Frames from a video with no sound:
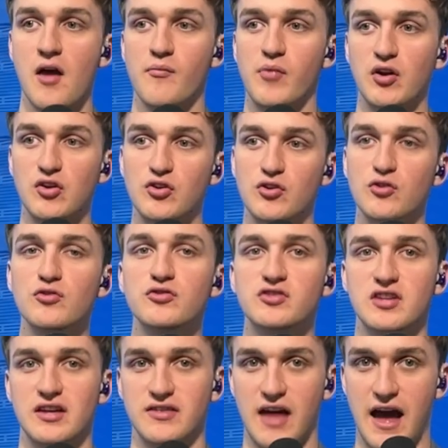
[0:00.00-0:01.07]
But
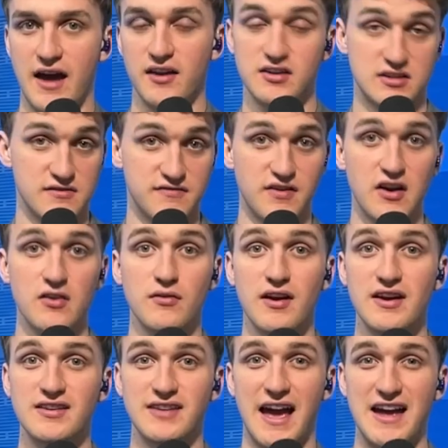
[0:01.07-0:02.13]
using that to
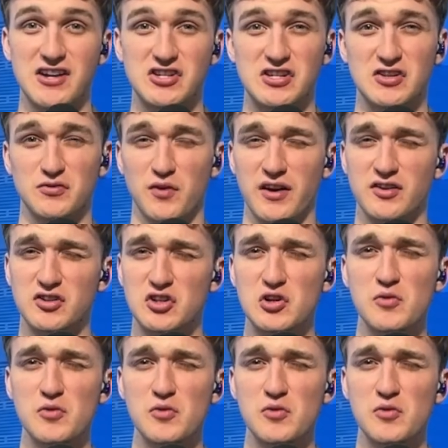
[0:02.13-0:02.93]
fundraise as she's raised